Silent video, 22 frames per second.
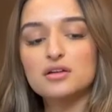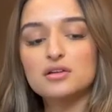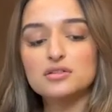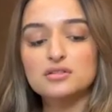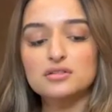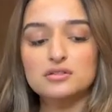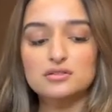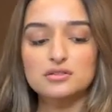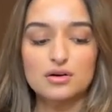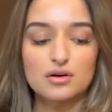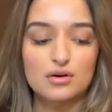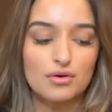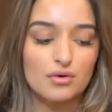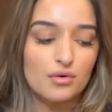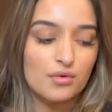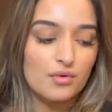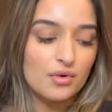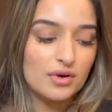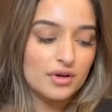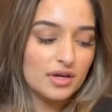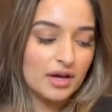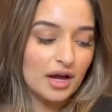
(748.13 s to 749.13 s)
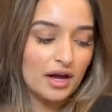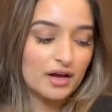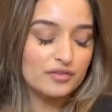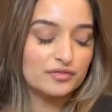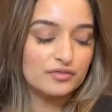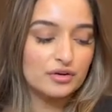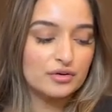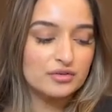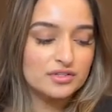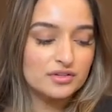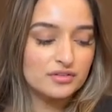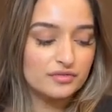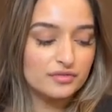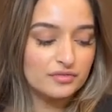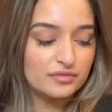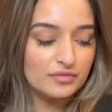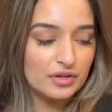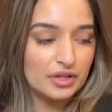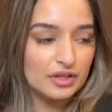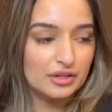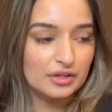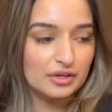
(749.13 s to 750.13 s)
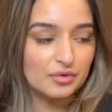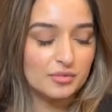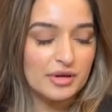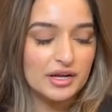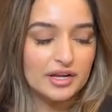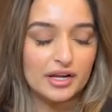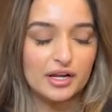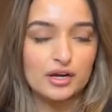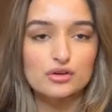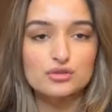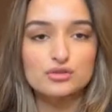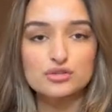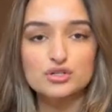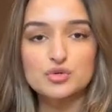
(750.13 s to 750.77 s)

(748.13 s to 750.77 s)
So I froze a, a little bit and I also